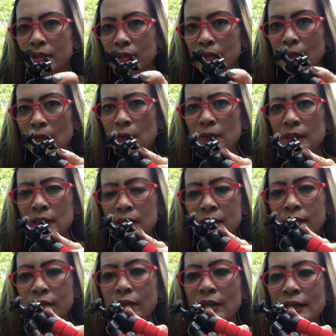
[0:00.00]
so I will
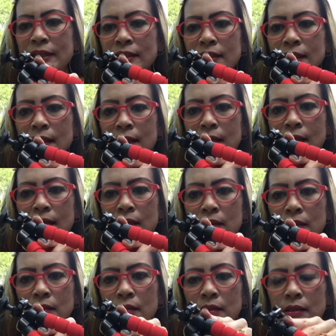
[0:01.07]
start again
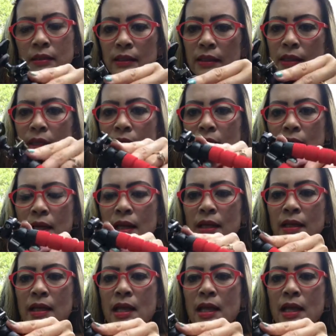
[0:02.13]
yeah